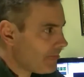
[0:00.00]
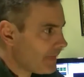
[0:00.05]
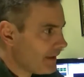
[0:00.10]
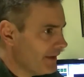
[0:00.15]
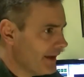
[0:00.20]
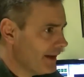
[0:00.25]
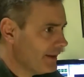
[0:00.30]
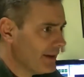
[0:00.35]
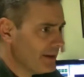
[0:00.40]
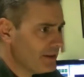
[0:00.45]

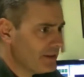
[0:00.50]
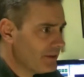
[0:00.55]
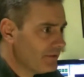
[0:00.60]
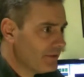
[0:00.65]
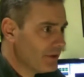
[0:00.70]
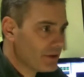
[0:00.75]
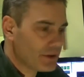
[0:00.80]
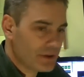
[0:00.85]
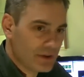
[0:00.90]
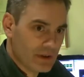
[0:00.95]
Now later
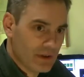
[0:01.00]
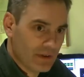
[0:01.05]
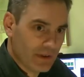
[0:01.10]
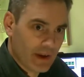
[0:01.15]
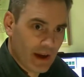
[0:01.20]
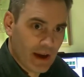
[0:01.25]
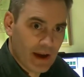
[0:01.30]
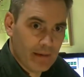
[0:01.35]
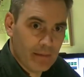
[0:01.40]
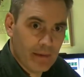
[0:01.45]
versions of the
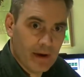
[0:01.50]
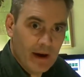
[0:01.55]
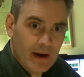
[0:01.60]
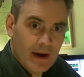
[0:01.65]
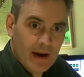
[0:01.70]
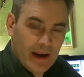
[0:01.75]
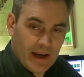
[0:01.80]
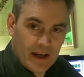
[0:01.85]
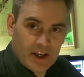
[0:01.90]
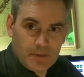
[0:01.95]
game
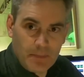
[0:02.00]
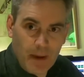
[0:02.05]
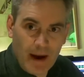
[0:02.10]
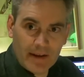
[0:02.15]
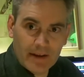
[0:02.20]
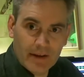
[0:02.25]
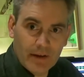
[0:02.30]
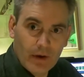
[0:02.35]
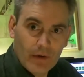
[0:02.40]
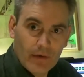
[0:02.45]

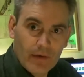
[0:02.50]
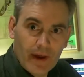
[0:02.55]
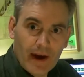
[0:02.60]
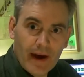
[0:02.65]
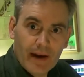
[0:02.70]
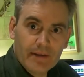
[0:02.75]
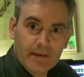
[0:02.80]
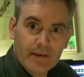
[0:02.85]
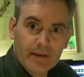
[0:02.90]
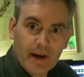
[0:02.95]
expanded on
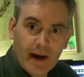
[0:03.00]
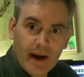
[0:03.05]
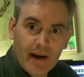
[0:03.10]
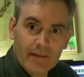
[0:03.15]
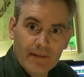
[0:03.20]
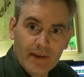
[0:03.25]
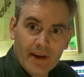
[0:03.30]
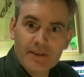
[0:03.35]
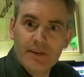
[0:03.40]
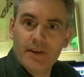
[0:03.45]
that,
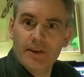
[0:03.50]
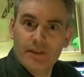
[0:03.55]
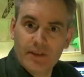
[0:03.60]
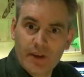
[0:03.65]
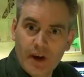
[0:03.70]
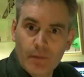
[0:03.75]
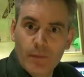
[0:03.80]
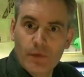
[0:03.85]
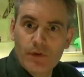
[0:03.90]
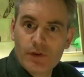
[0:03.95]
and they tended to
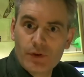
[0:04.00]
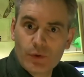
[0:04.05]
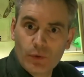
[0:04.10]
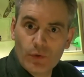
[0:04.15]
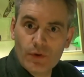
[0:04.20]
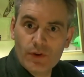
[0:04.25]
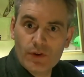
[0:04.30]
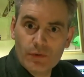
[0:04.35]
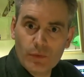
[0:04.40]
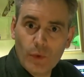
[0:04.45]
come with
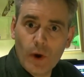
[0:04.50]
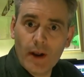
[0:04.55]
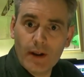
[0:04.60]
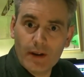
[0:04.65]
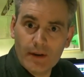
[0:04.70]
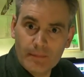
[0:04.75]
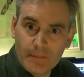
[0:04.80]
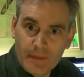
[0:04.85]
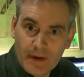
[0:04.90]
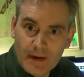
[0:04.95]
stories as well.